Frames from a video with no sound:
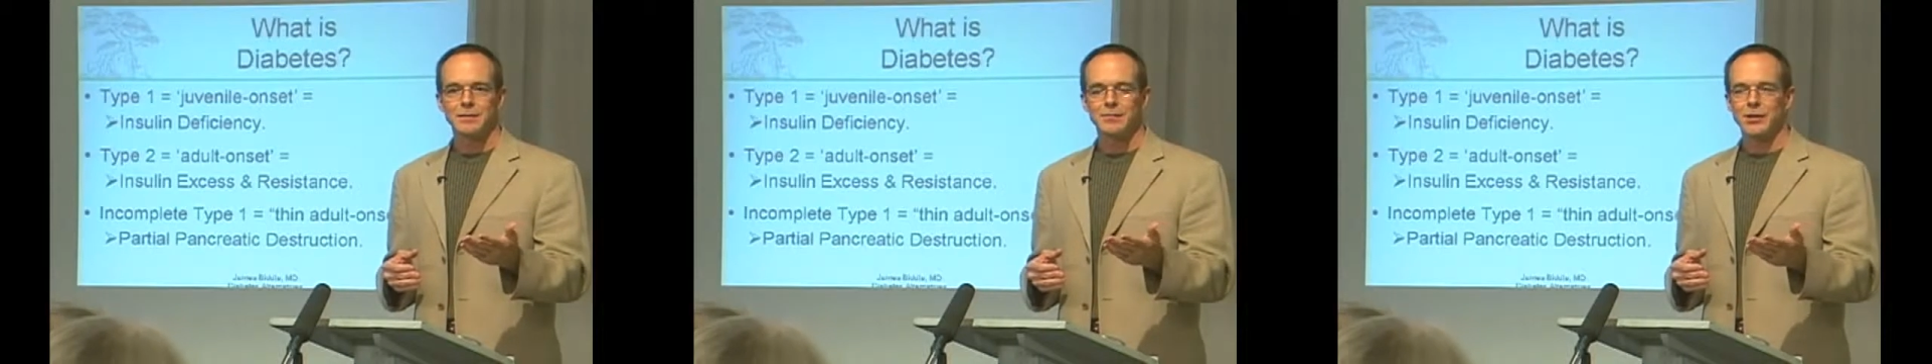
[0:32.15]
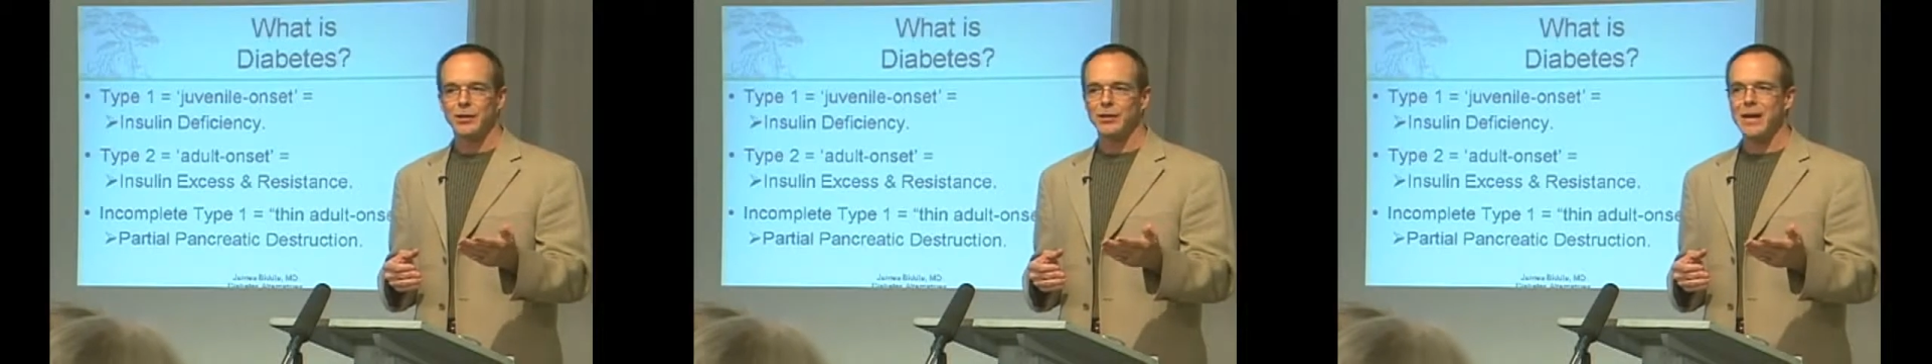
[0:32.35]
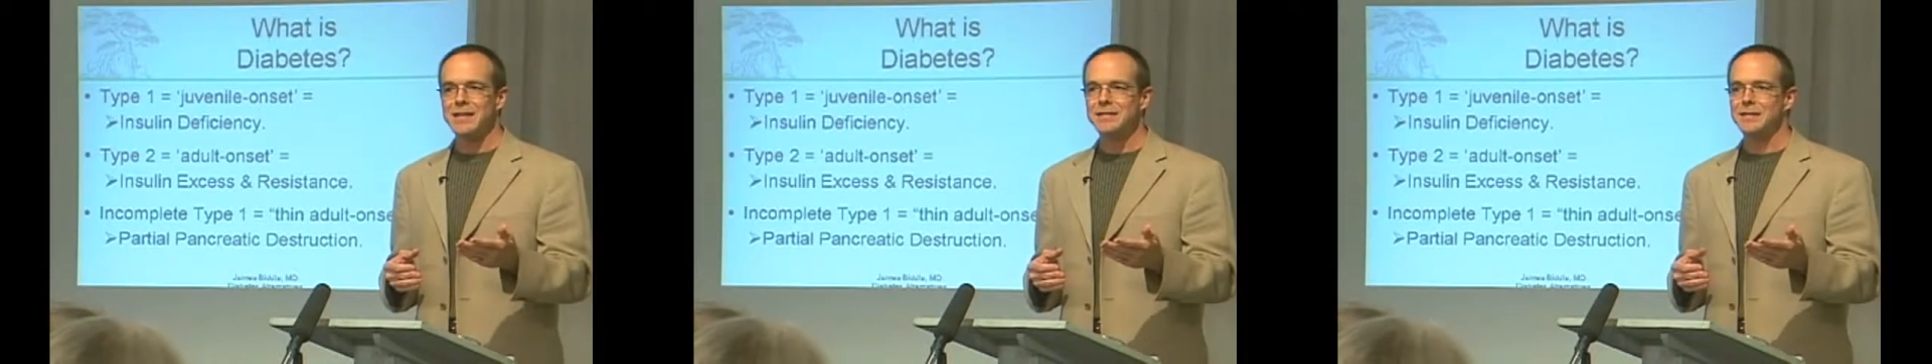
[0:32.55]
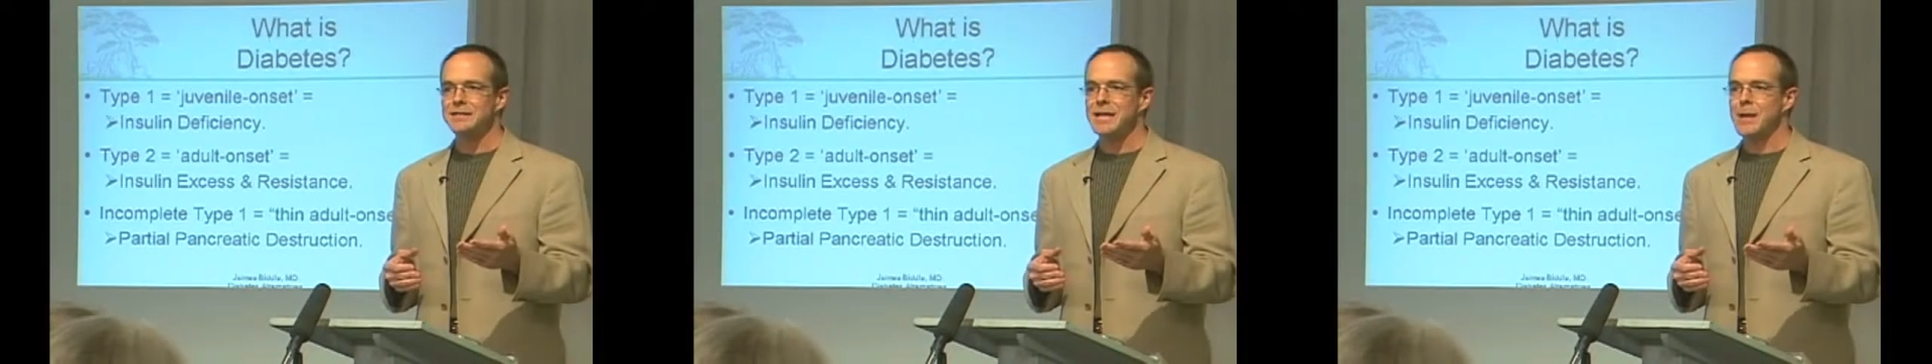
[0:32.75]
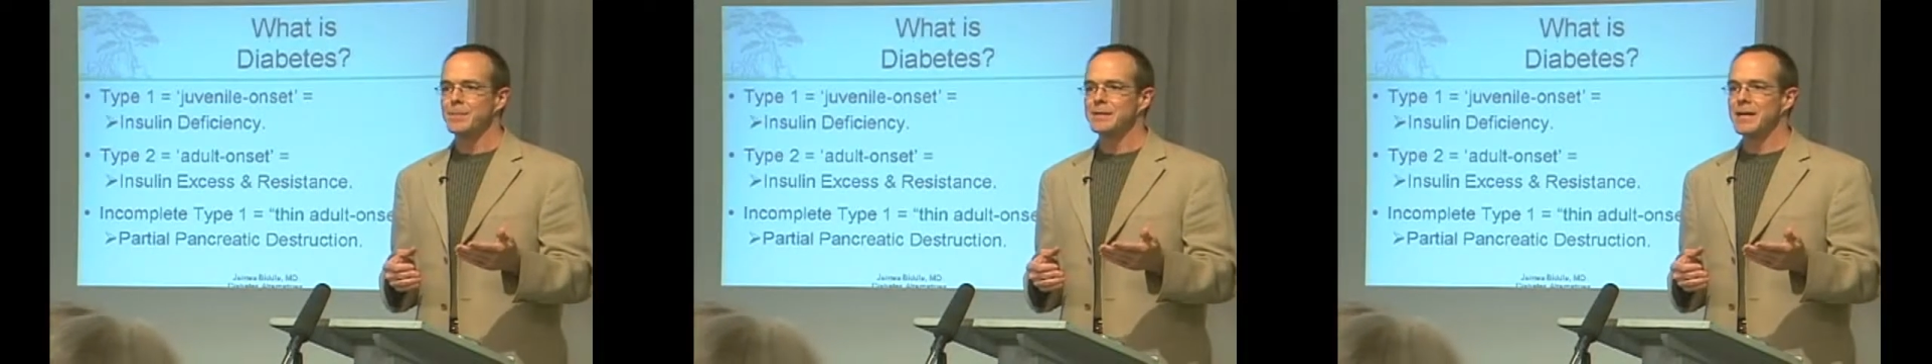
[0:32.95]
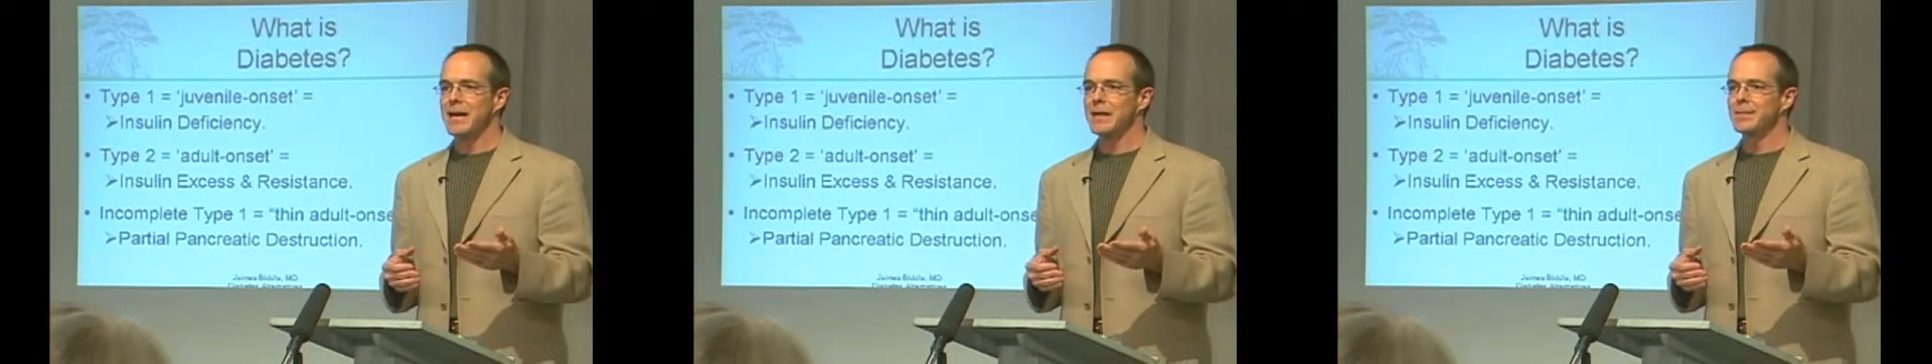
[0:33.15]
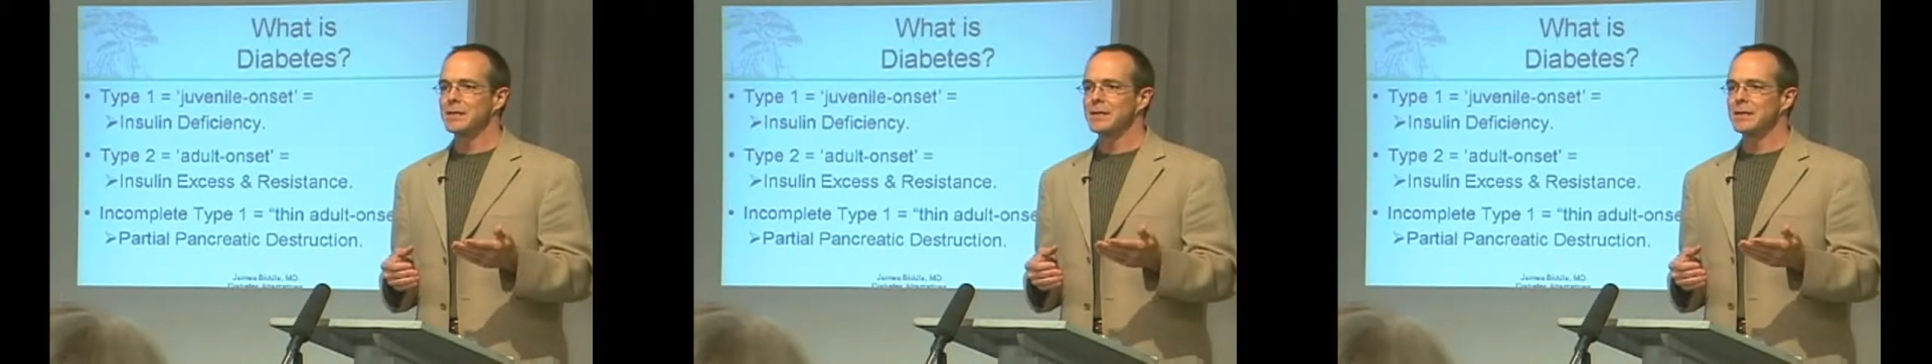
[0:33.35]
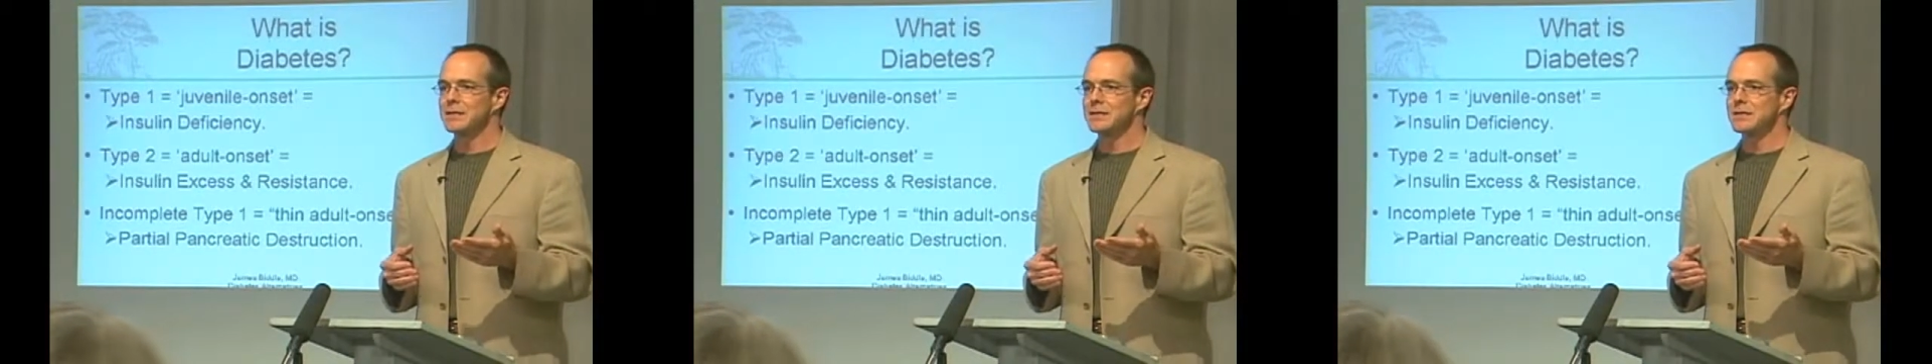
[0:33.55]
The classic type of
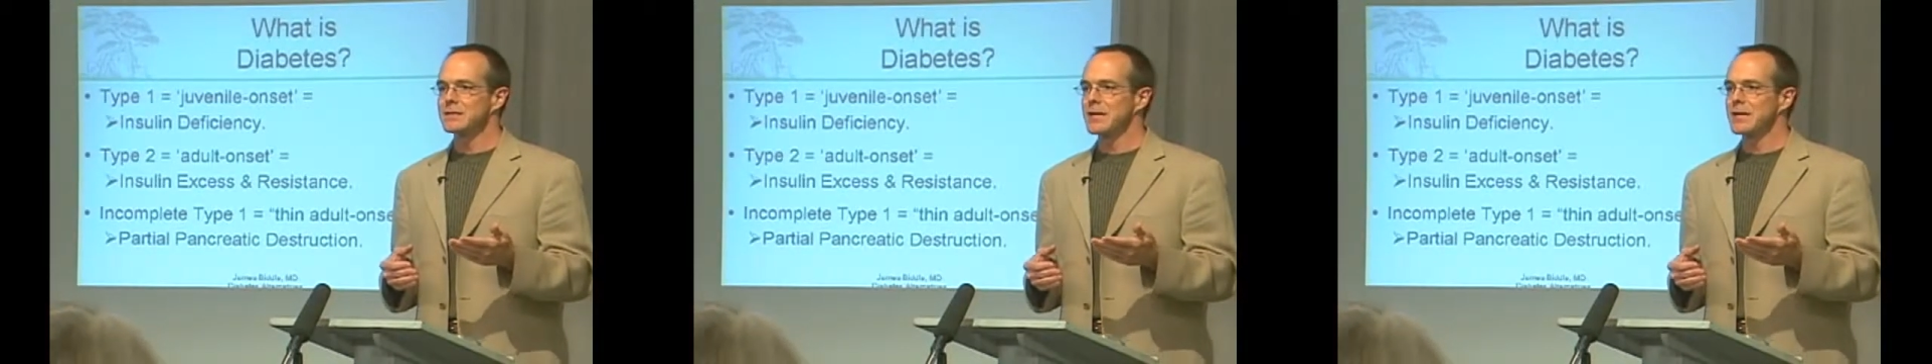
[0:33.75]
diabetes is